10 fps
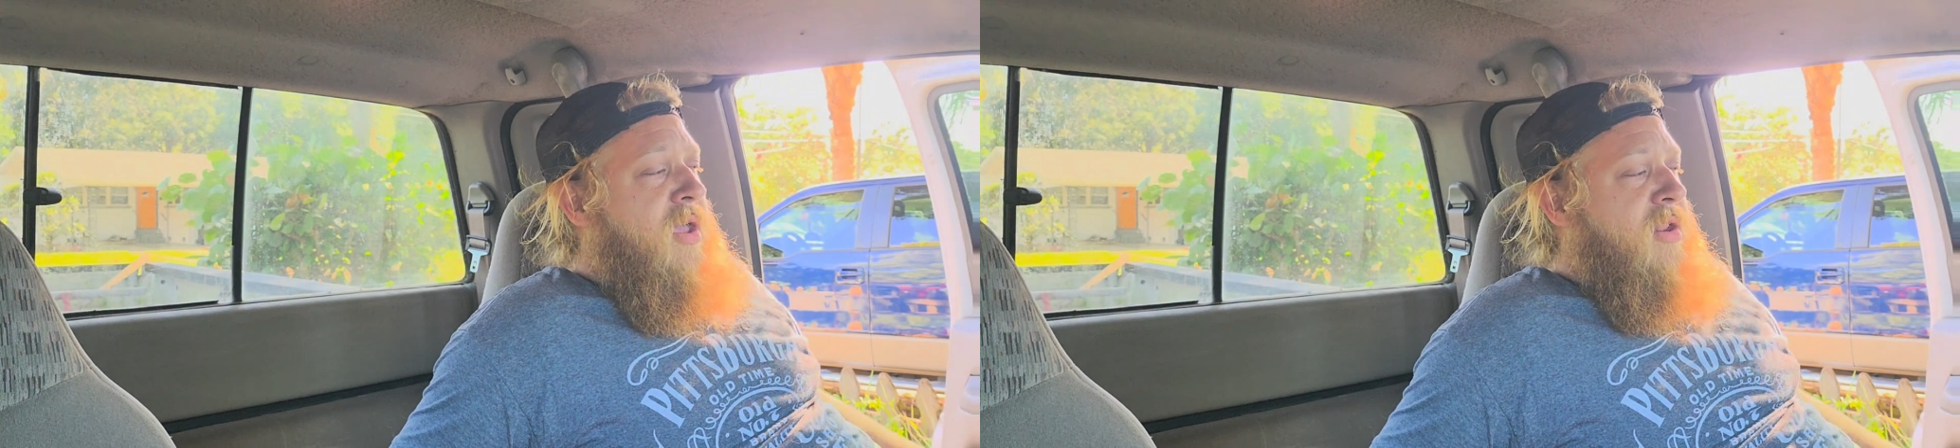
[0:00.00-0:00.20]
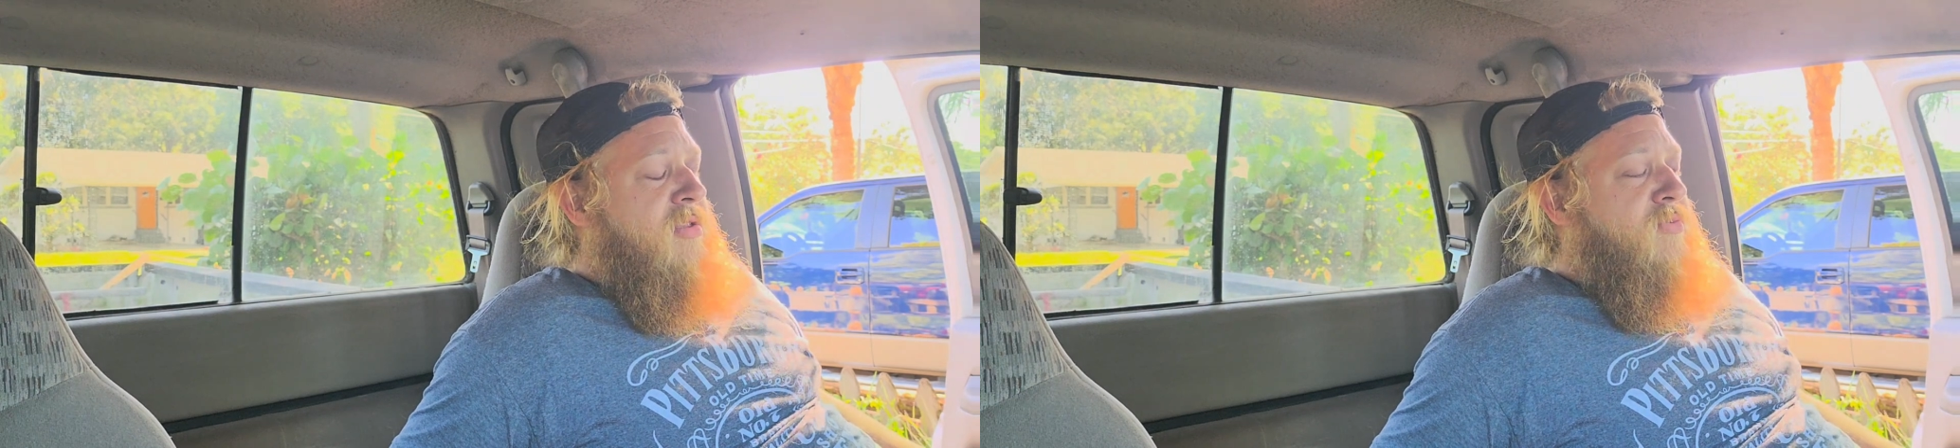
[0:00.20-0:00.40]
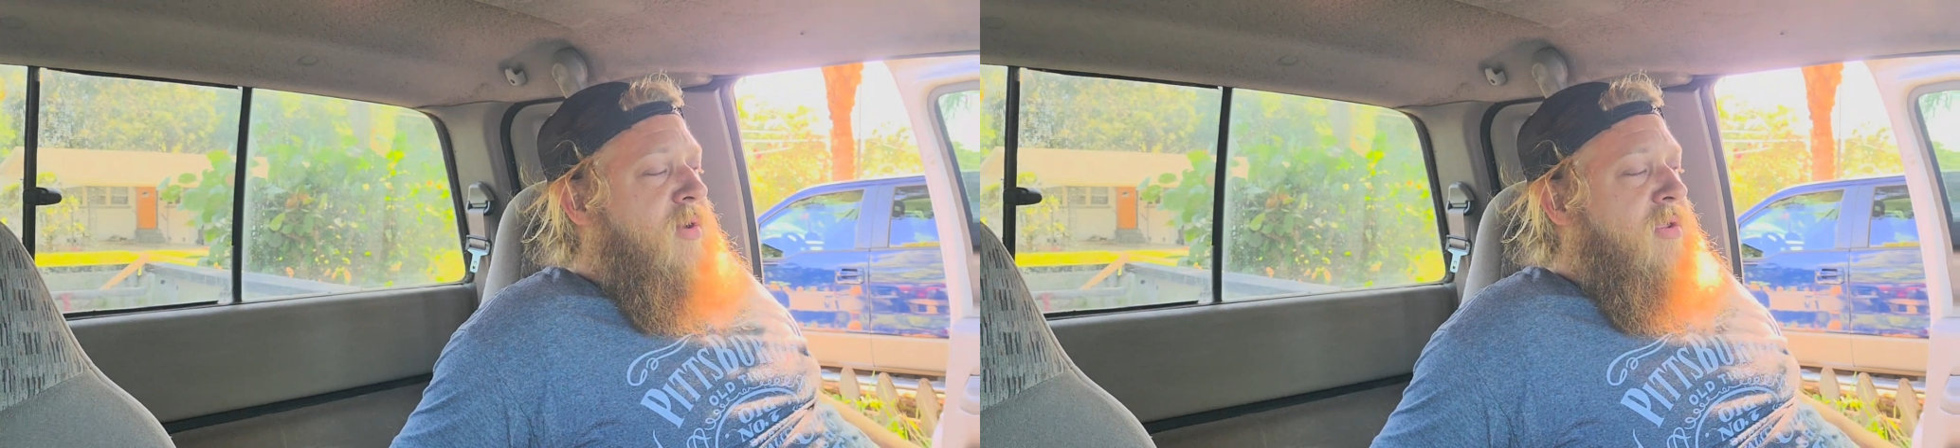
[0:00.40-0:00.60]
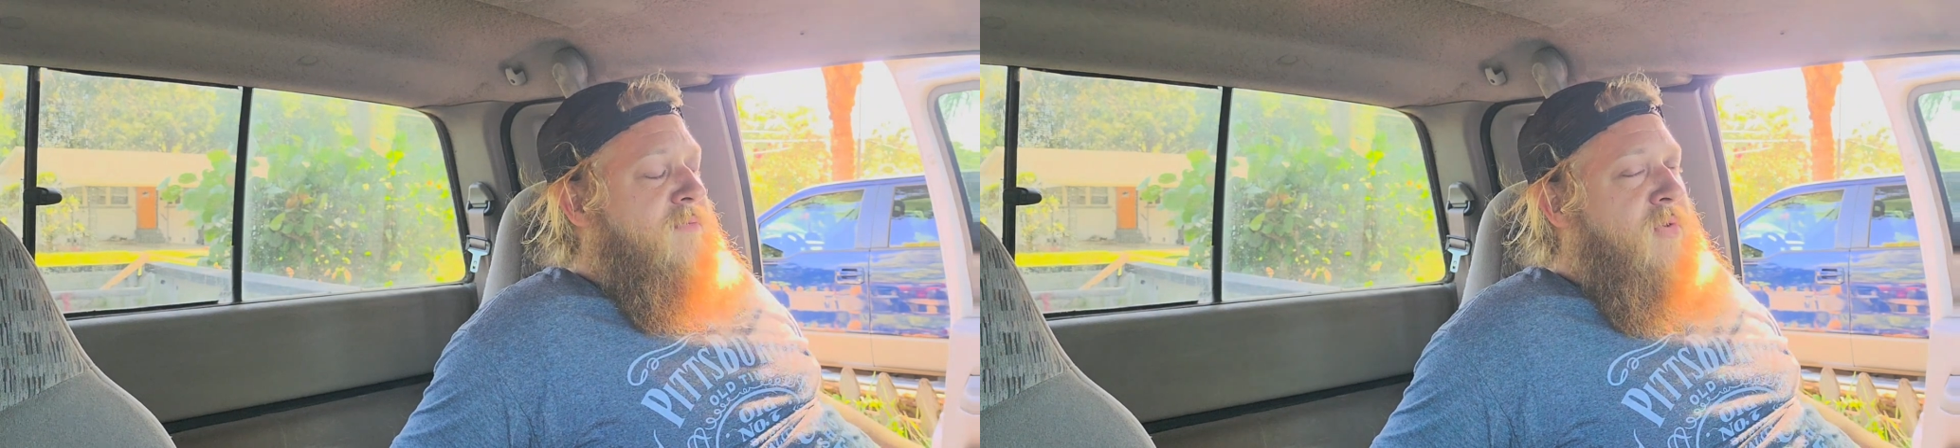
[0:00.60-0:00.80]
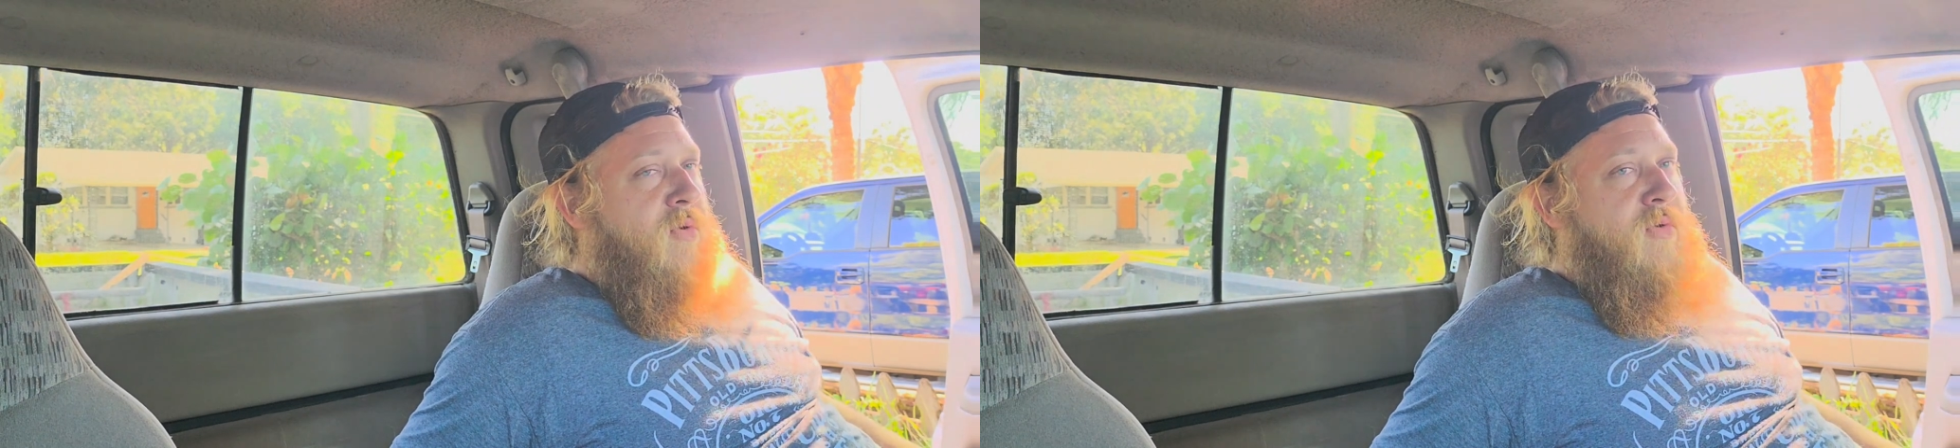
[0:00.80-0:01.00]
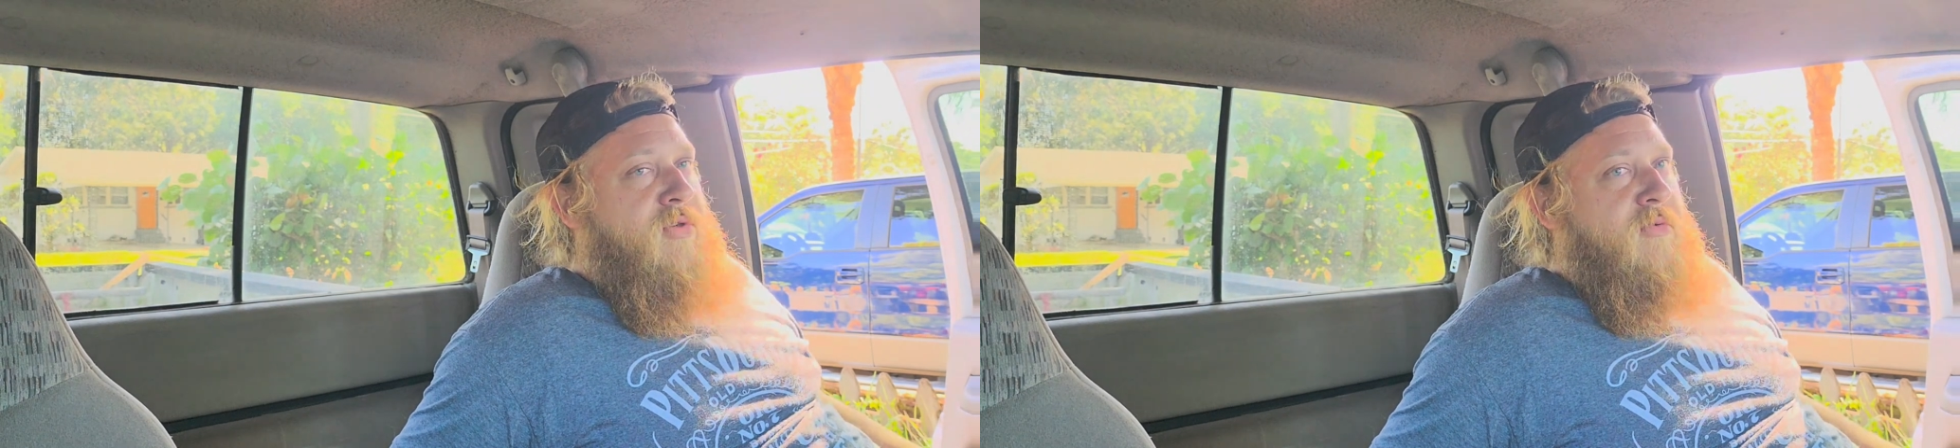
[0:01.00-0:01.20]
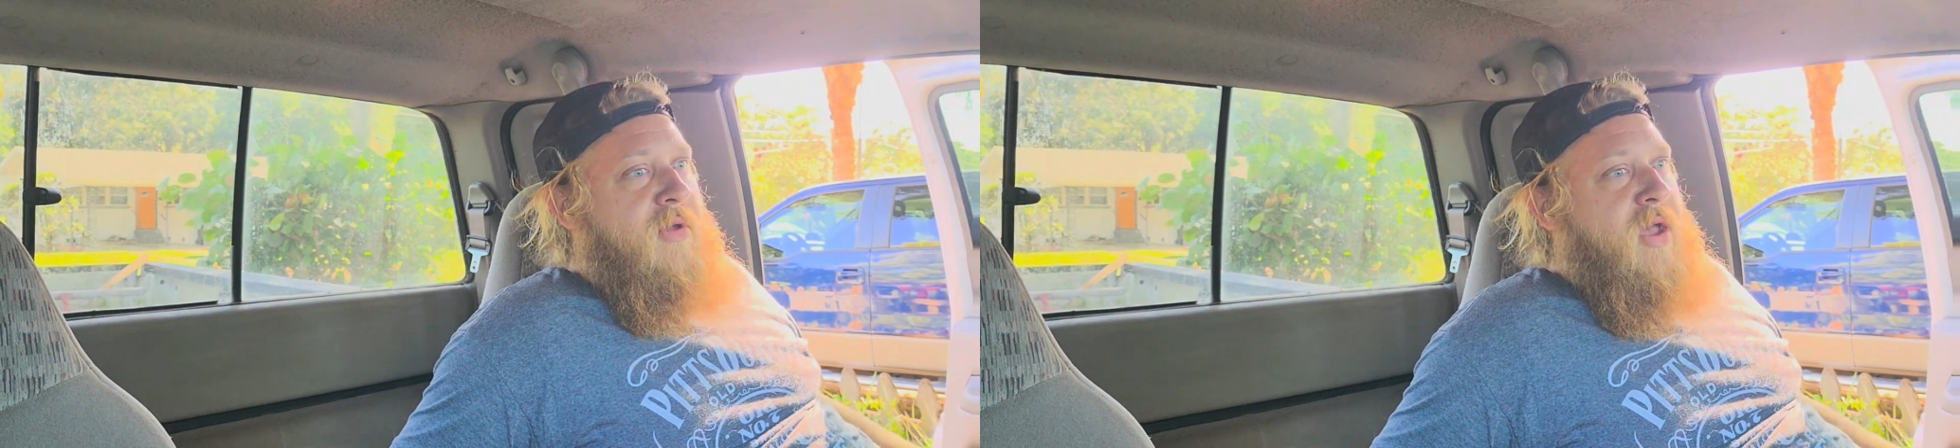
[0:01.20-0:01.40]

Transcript: and it's reading full, so we